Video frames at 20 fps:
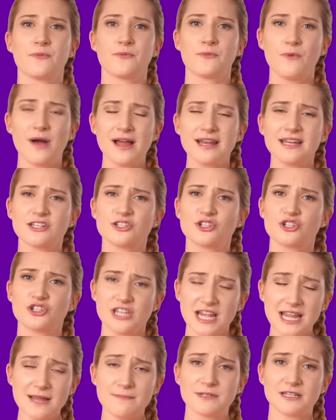What is
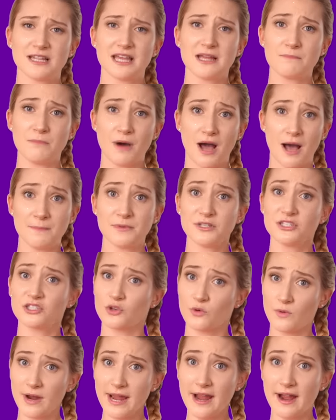shaped like Papa
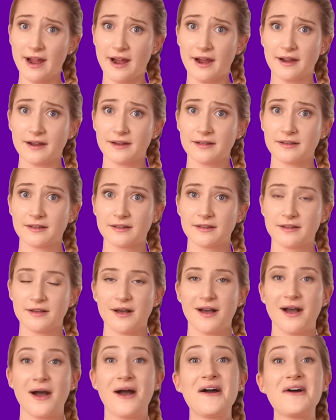Square?
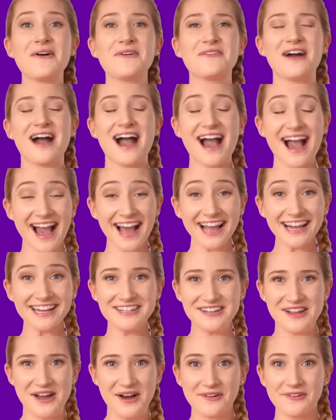Oh, I
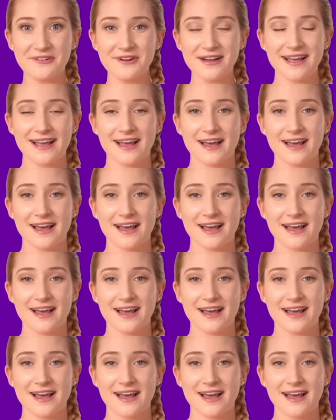know!